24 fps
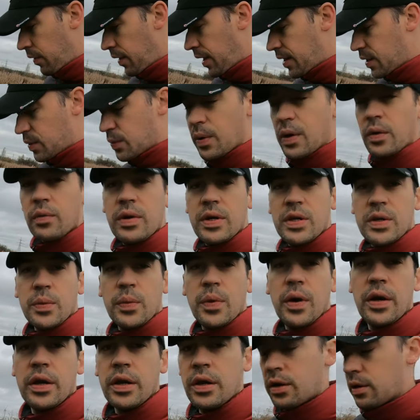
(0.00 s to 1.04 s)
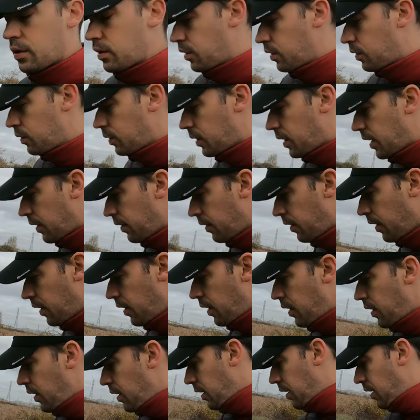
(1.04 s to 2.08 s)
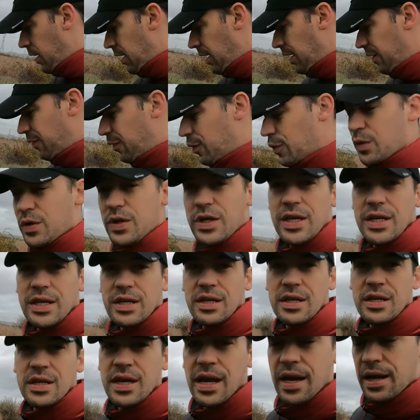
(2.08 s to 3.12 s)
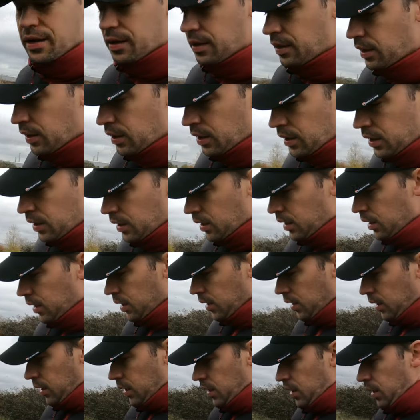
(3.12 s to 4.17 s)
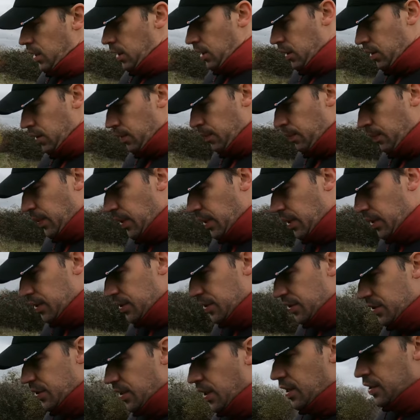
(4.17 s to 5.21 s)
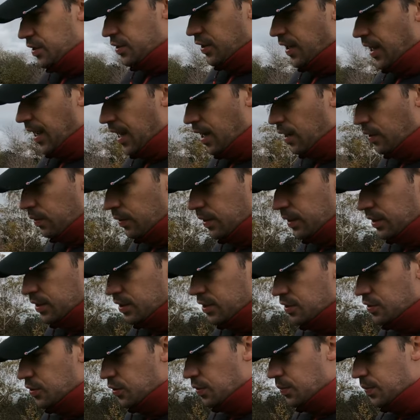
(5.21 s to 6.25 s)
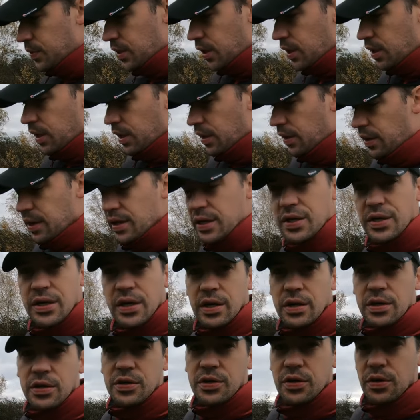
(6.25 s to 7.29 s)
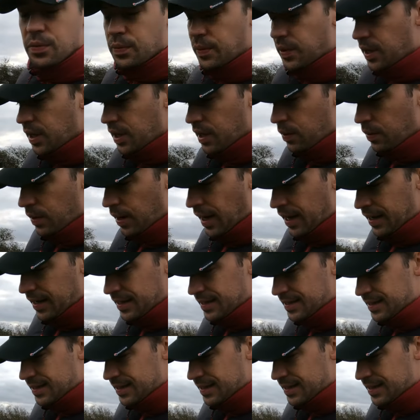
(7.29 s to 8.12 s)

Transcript: that's one reason why you couldn't call it a four-season tent. But I took it out in the storms earlier this year, Storm Kira, and